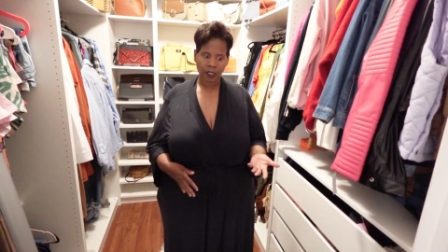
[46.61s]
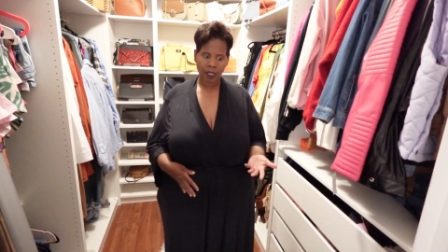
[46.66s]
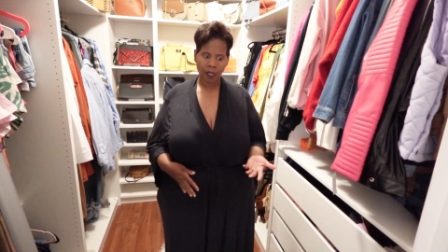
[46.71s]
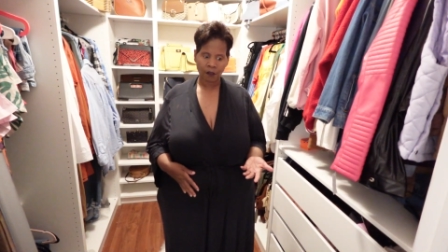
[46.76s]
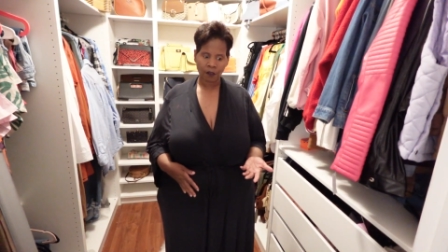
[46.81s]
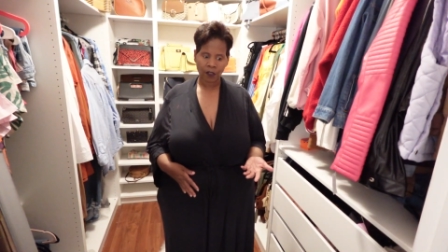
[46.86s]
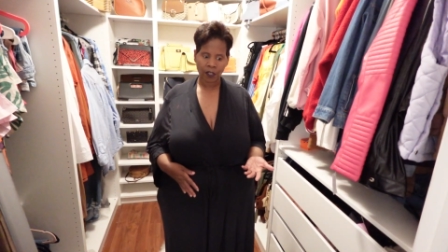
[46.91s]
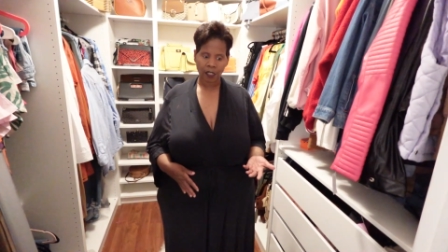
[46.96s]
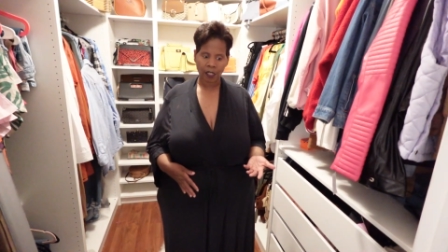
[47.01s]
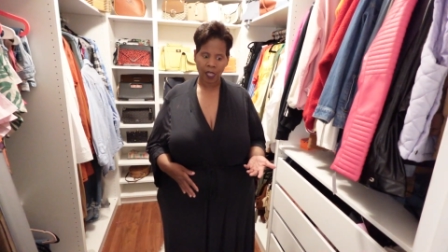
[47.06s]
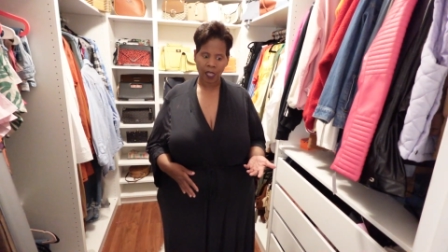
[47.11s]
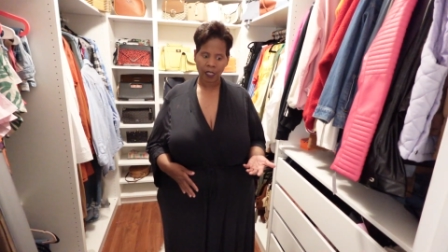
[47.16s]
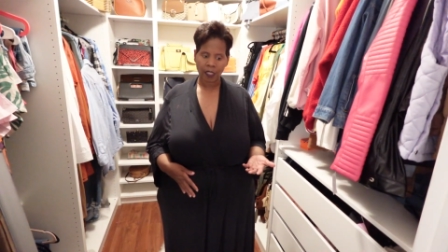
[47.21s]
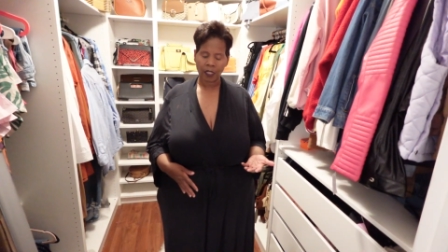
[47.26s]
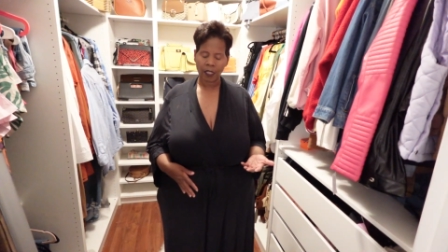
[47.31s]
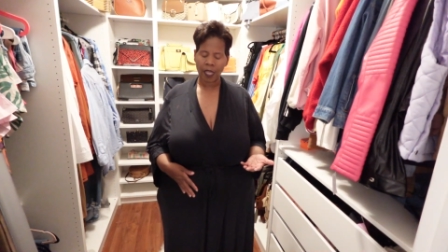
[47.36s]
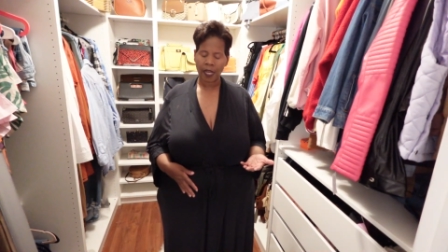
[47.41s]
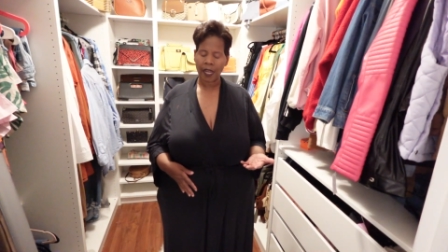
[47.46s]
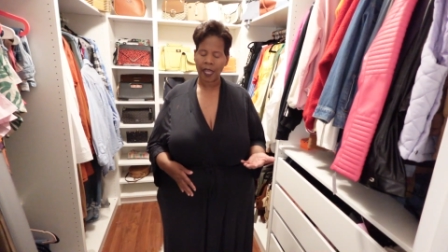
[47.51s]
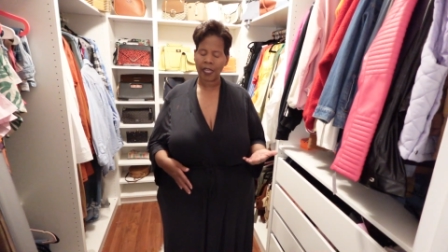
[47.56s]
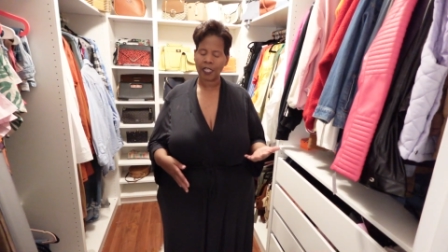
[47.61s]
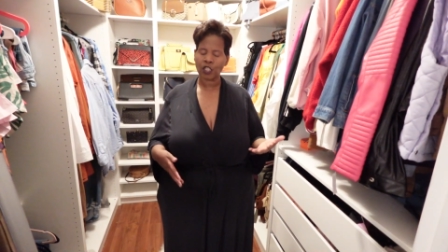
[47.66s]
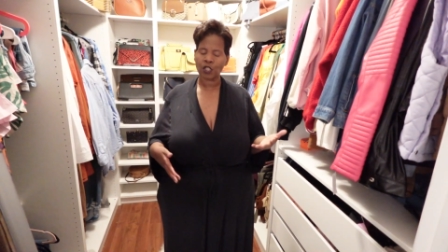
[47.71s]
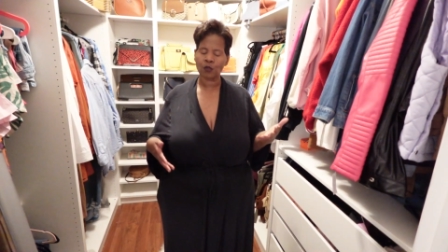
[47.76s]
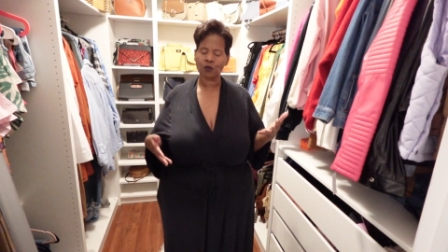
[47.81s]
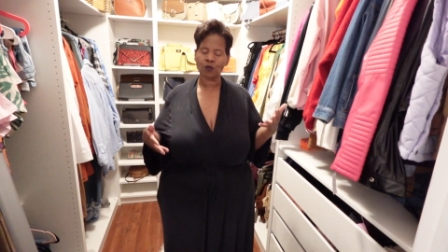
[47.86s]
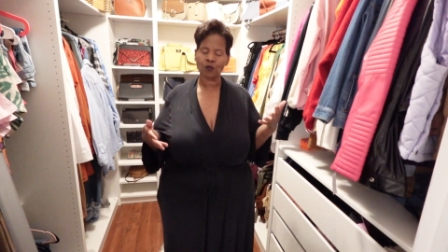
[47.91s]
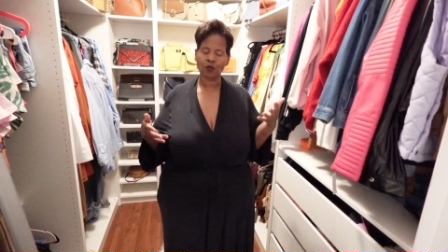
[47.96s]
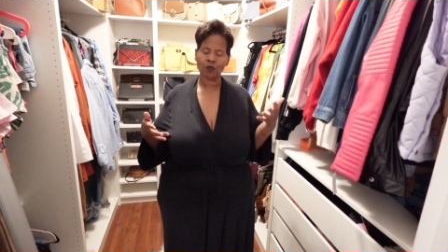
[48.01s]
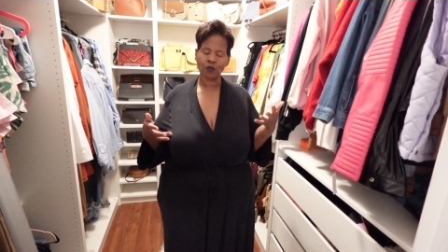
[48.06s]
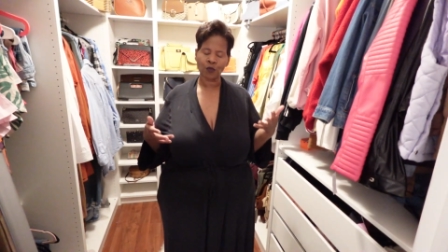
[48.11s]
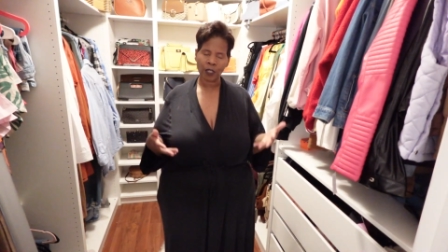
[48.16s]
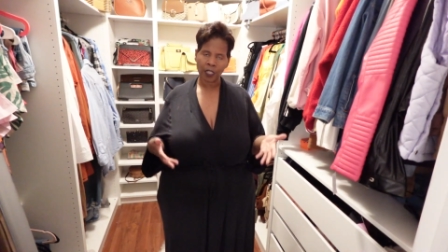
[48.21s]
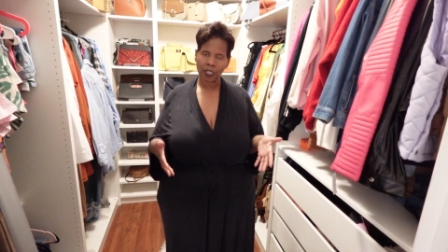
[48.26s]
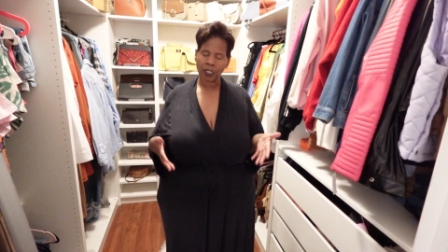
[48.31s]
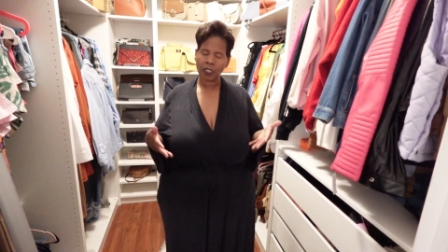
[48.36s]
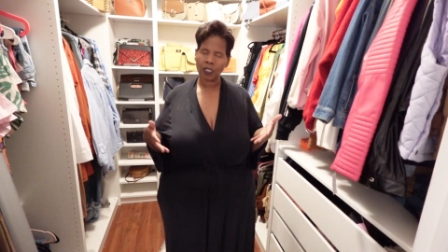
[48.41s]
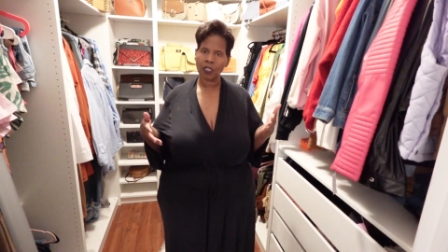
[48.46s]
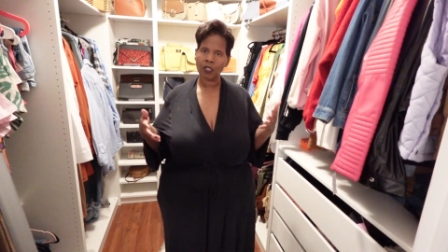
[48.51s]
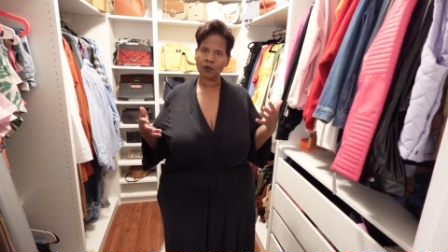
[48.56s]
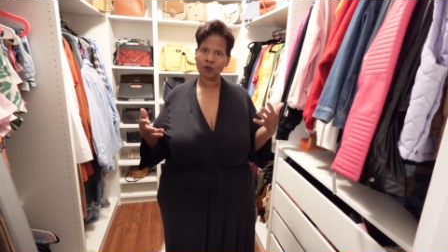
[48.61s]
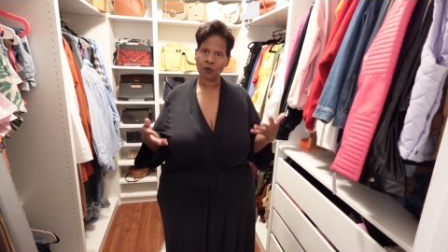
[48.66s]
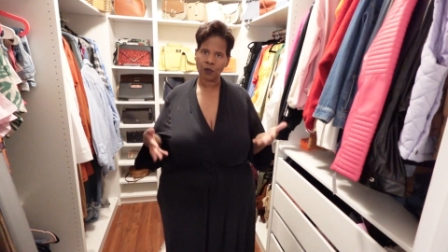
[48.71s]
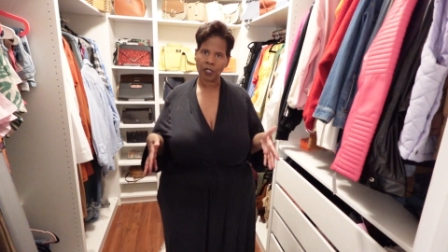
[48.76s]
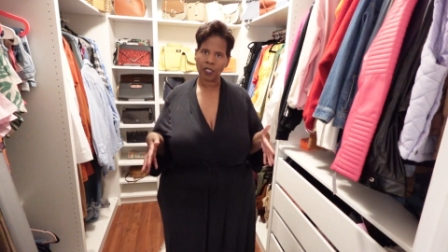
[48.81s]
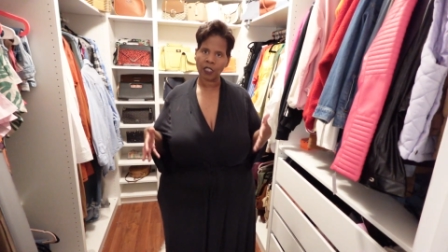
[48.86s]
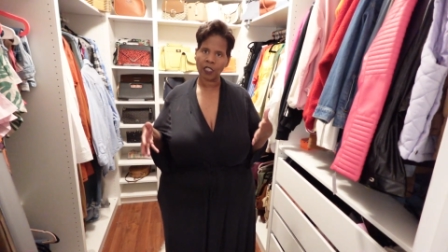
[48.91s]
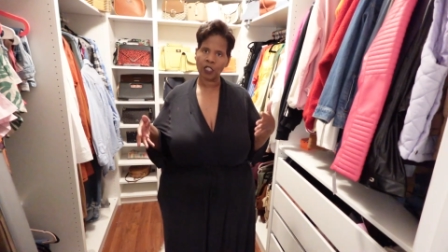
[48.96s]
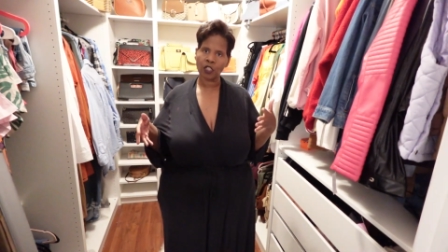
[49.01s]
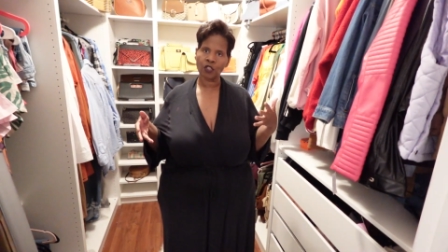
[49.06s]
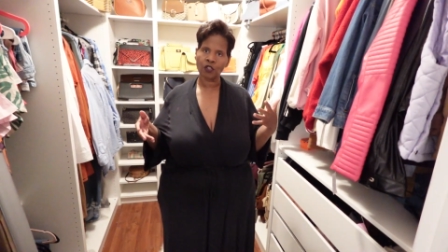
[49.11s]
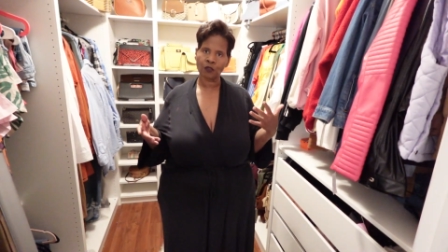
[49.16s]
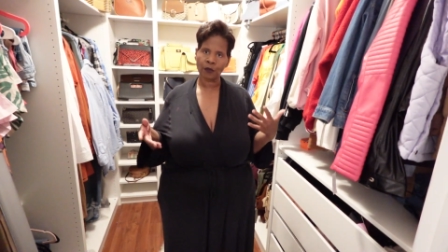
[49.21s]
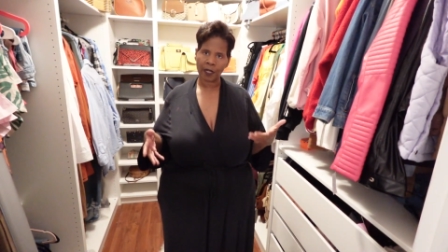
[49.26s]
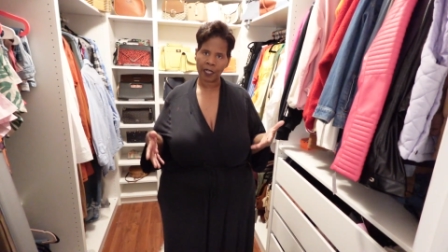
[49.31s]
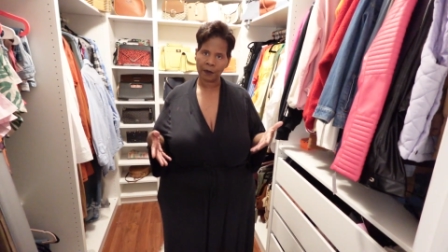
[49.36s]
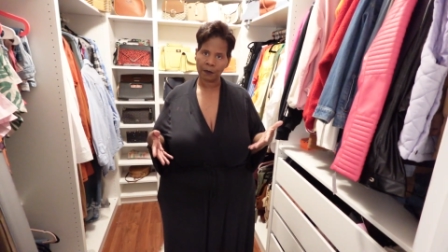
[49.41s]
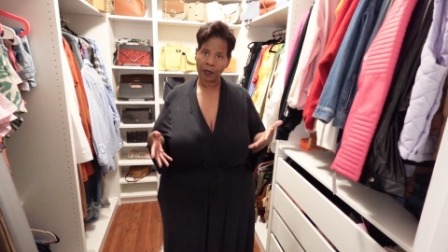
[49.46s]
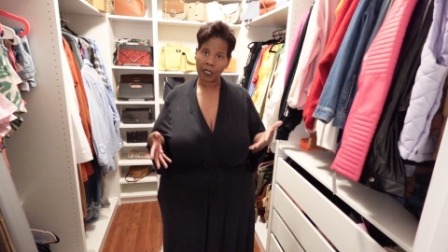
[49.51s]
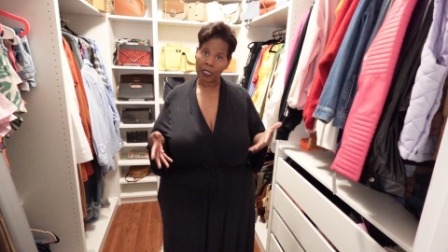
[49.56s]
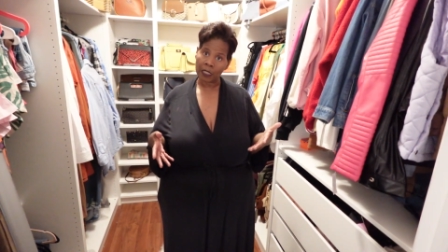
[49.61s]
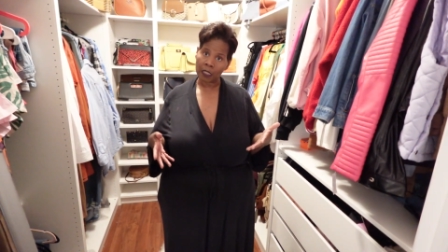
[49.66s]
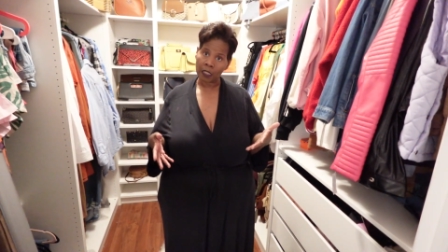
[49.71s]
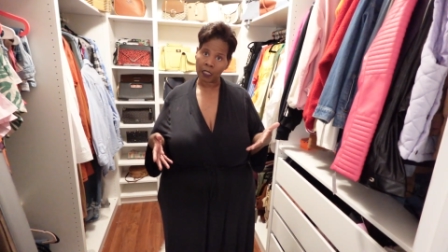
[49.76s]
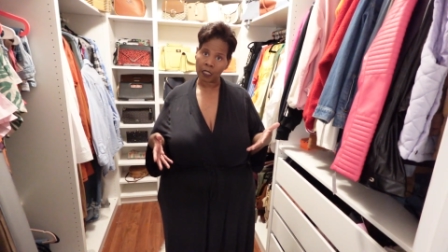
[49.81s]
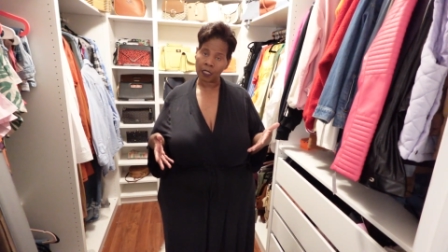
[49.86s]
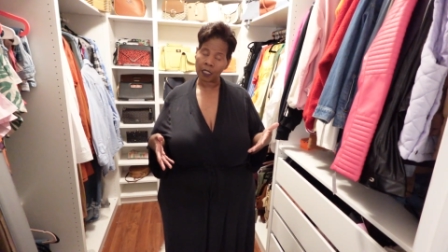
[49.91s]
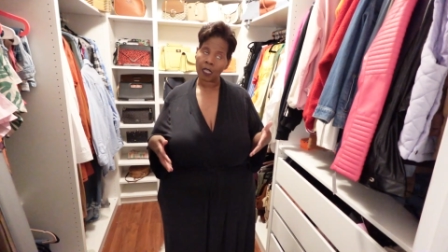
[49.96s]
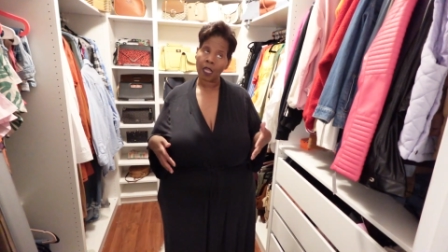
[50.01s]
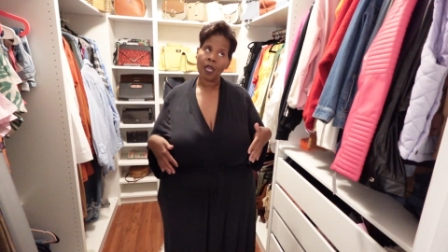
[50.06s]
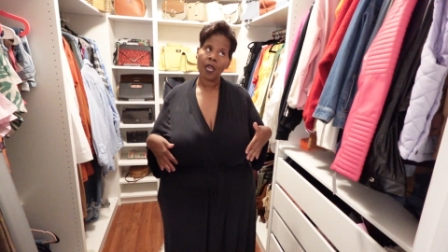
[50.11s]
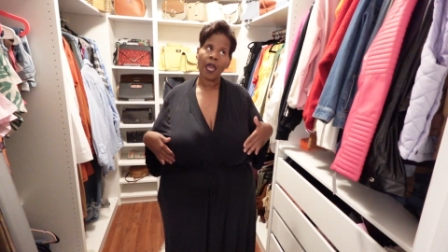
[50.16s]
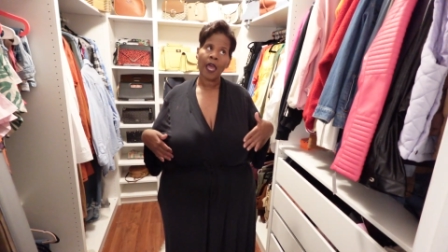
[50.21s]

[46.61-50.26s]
South Carolina that had some really, really great pieces